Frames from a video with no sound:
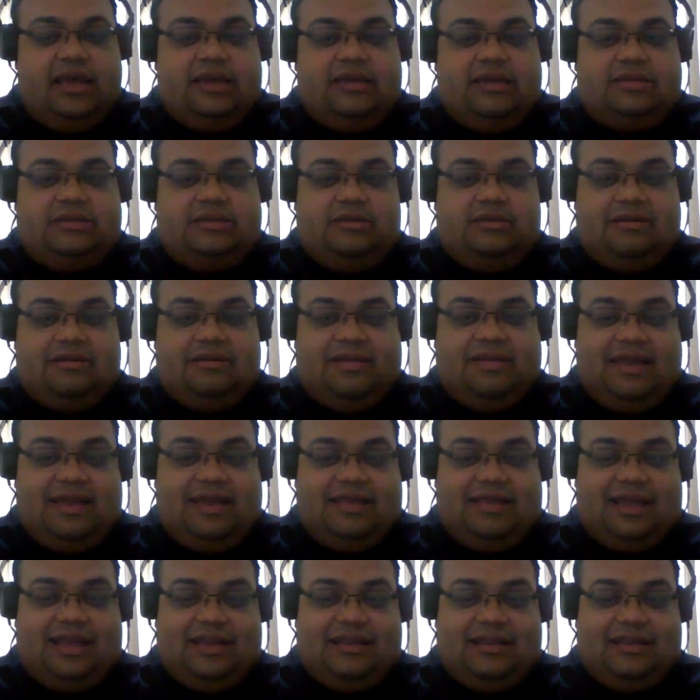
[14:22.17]
So I
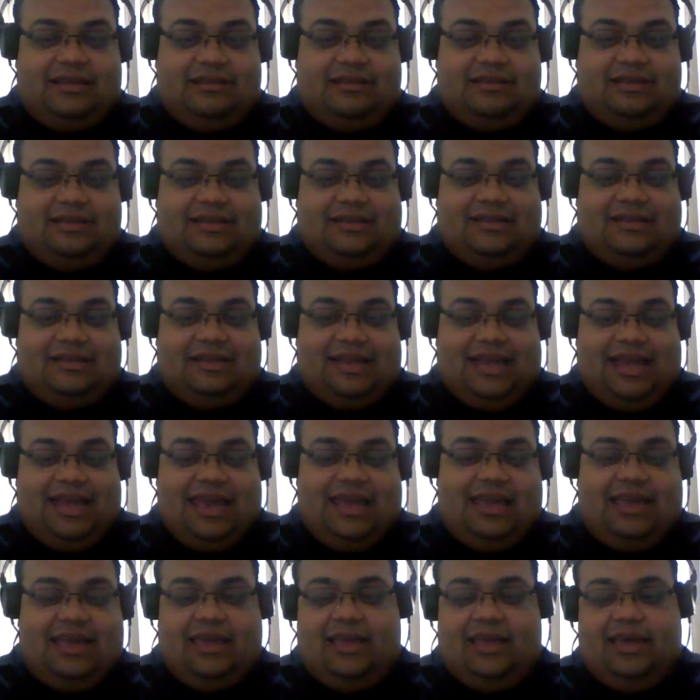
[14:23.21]
think that the
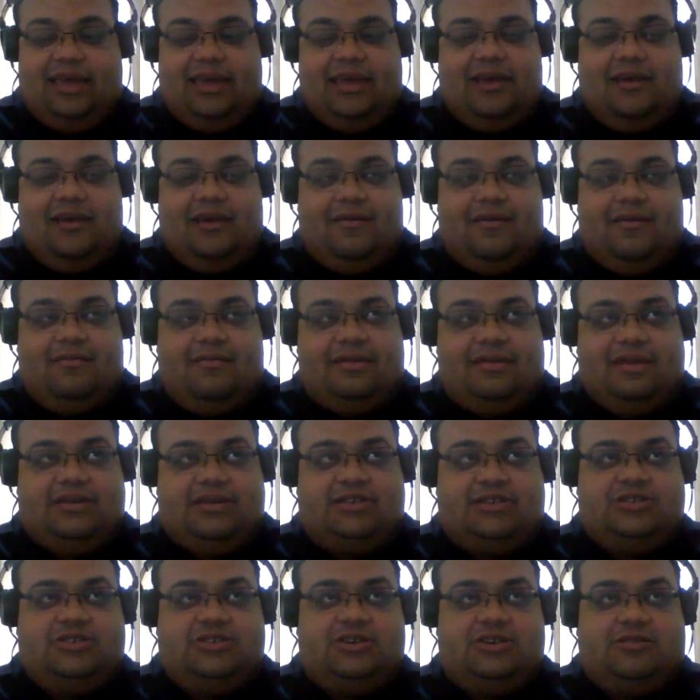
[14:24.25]
delay only
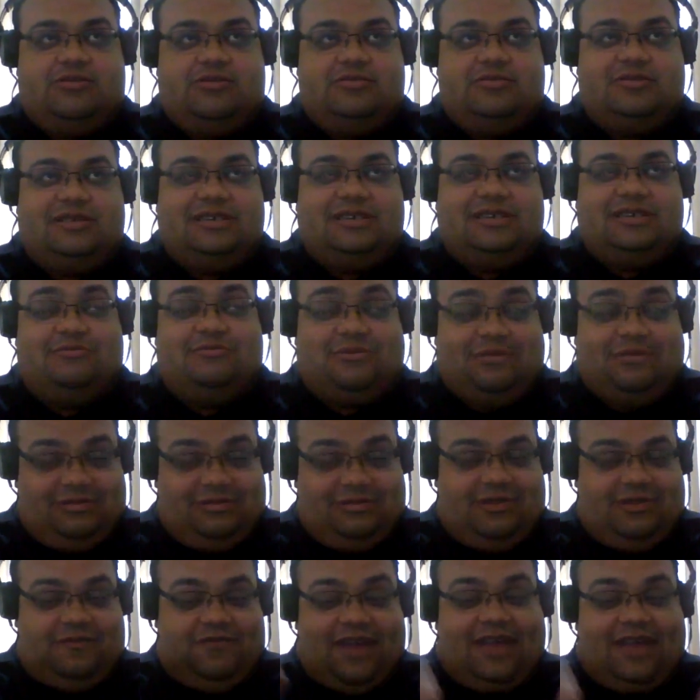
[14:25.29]
shows
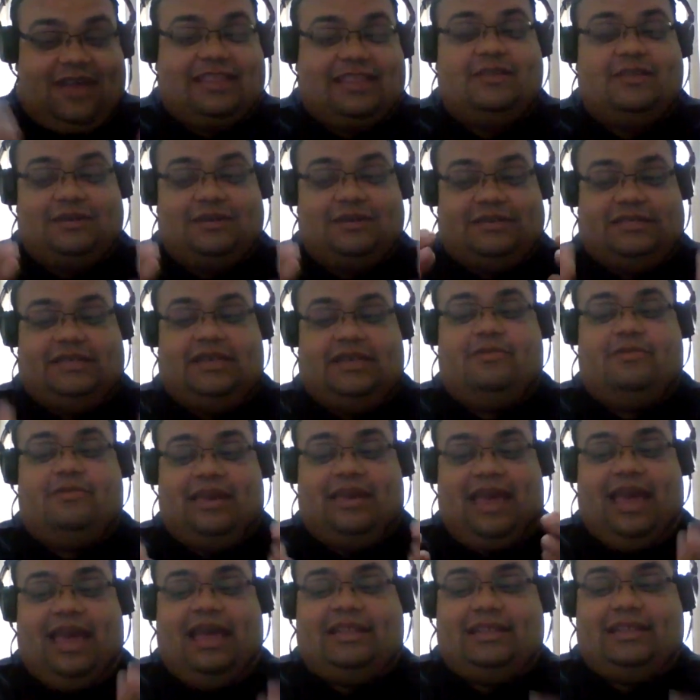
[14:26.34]
the fact that we're still
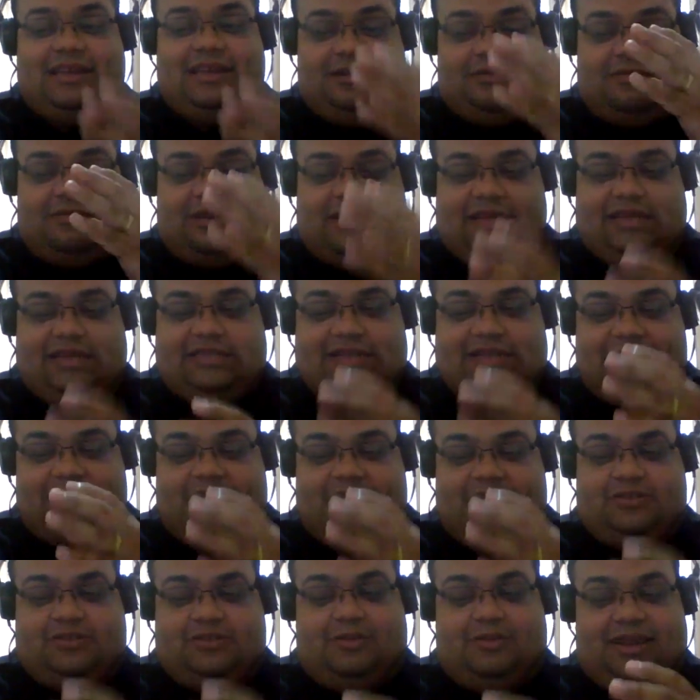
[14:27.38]
getting a release
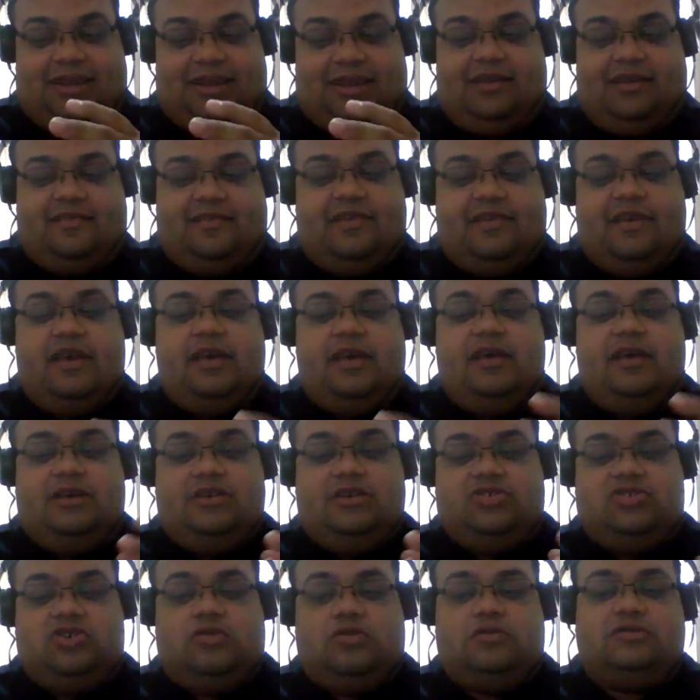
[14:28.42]
after so many years
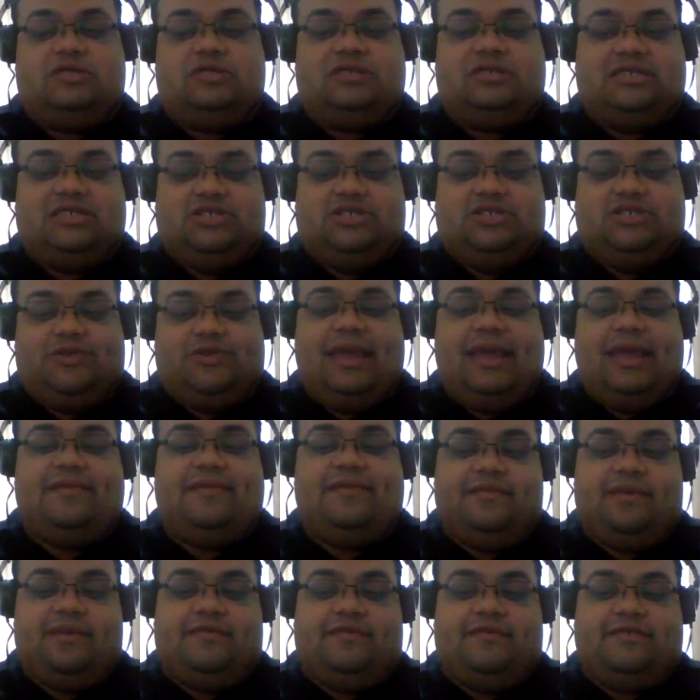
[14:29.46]
shows the
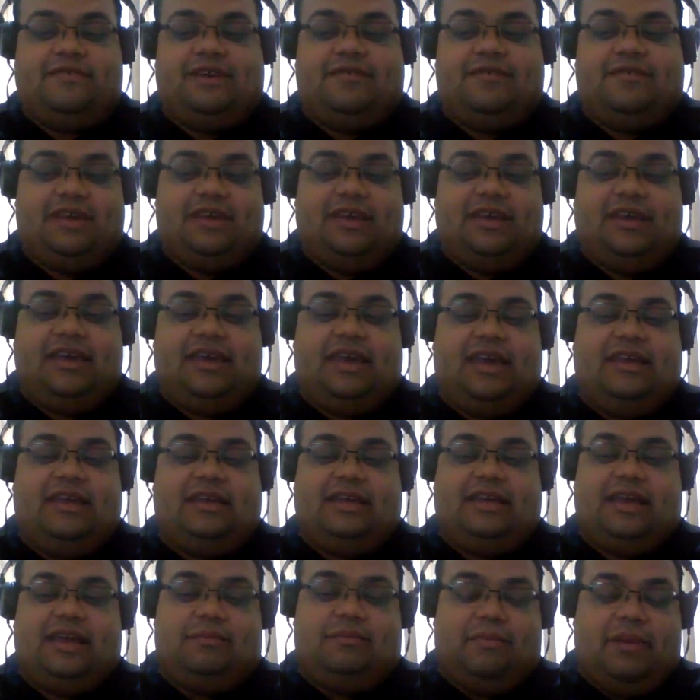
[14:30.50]
strength of Java EE and
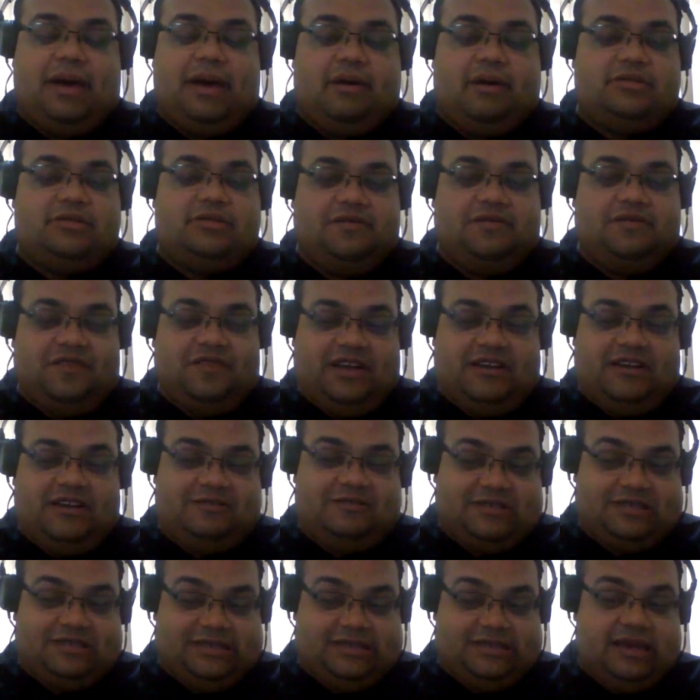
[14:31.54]
the amount of
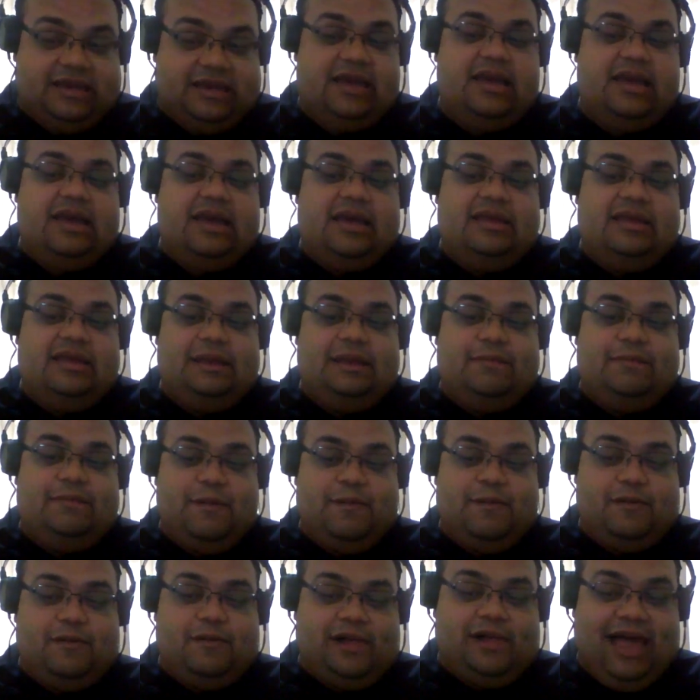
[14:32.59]
interest that
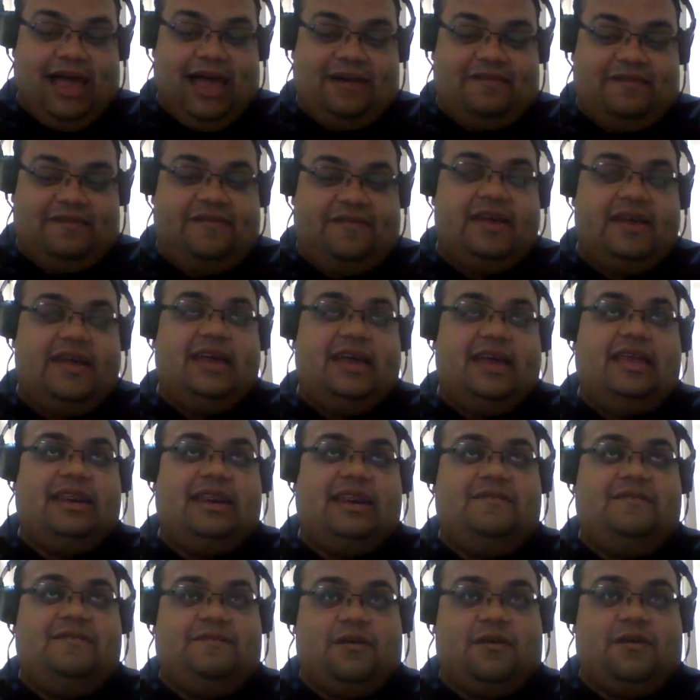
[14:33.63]
people have in
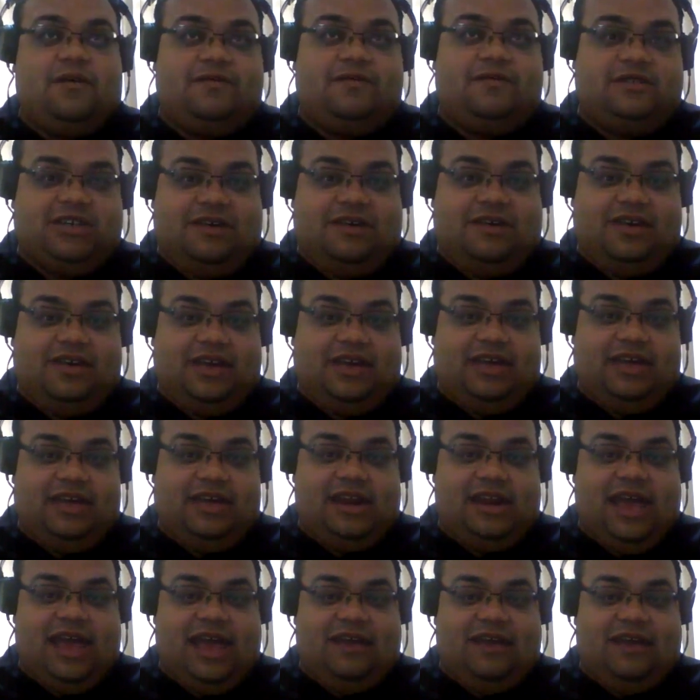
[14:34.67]
involving Java EE
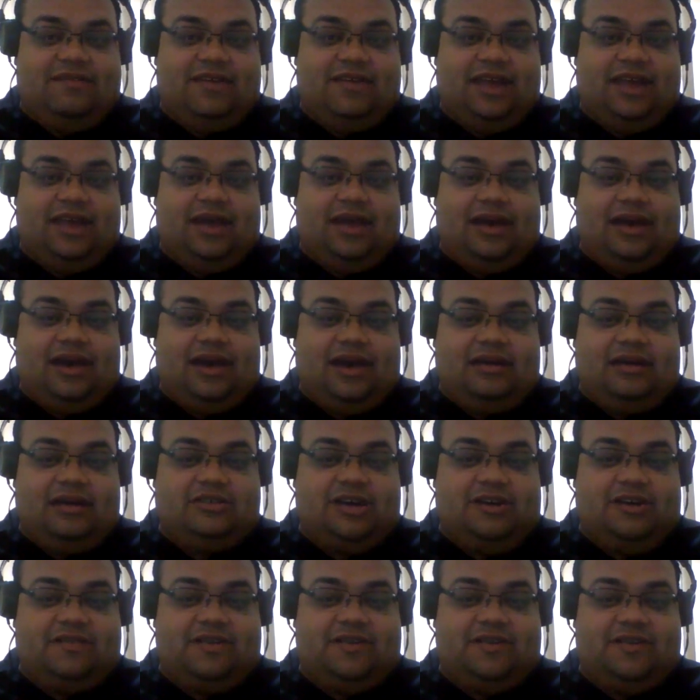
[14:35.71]
and having a
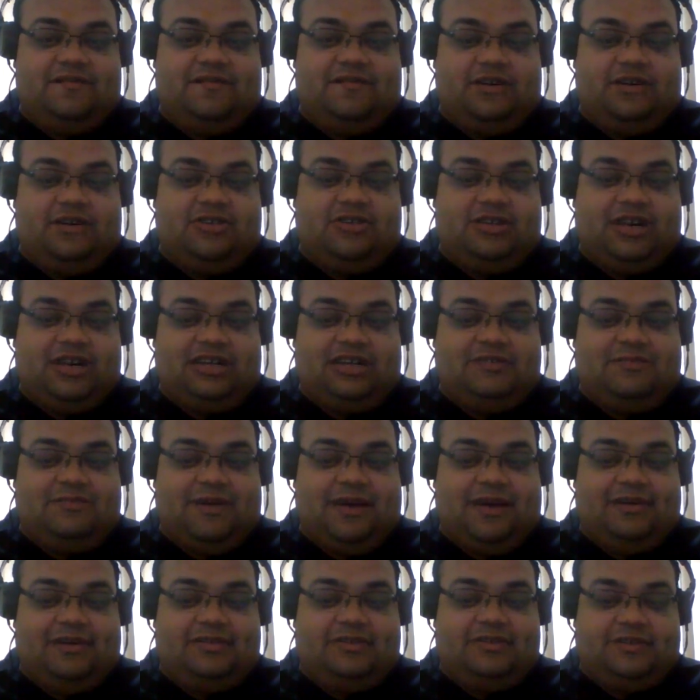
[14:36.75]
Java EE version that is
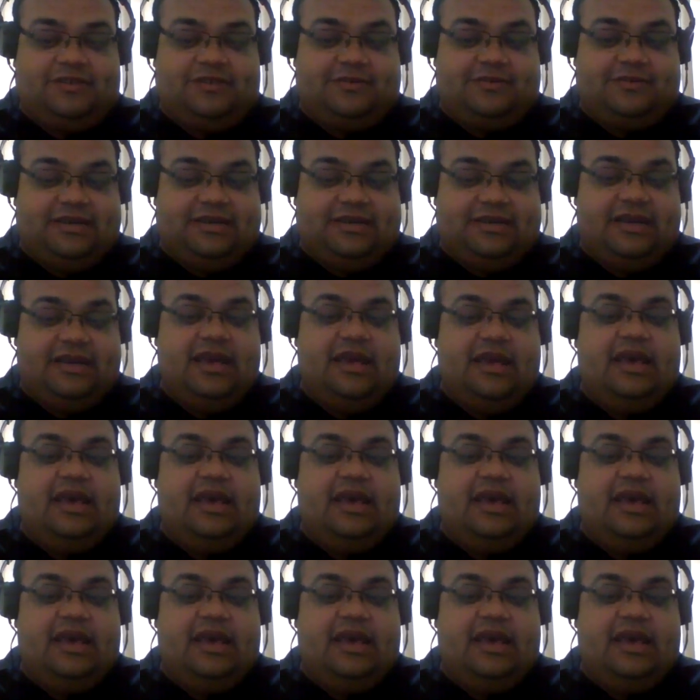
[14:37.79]
better suited